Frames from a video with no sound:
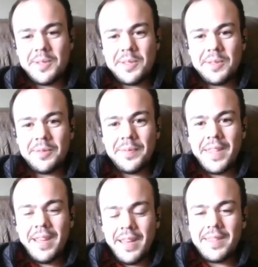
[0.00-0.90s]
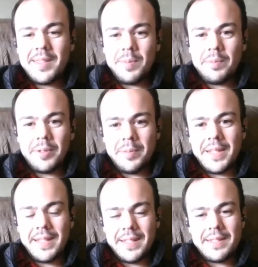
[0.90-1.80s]
So I think people are
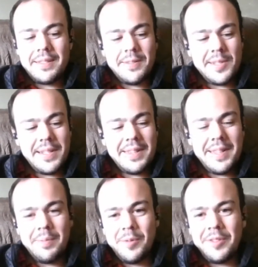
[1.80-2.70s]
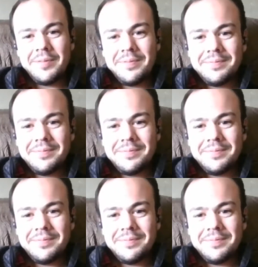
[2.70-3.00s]
beginning to understand that more.